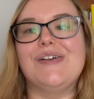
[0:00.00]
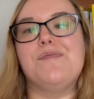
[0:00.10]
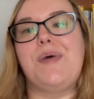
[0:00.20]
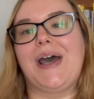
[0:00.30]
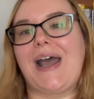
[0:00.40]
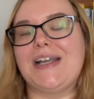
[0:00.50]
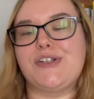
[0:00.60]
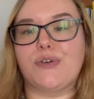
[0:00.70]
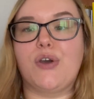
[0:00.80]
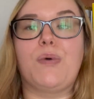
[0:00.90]
but I
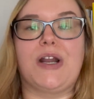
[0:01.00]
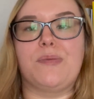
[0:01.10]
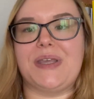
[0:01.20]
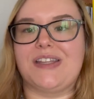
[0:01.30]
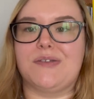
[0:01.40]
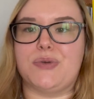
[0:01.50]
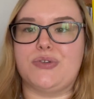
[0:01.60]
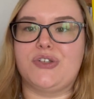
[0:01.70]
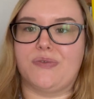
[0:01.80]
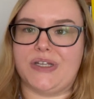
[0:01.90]
don't know what I'll be in the
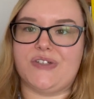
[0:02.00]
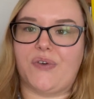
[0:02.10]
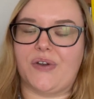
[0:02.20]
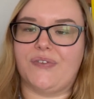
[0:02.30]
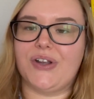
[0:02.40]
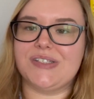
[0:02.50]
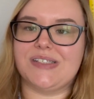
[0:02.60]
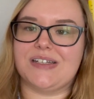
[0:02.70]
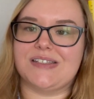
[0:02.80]
mood to reach for first,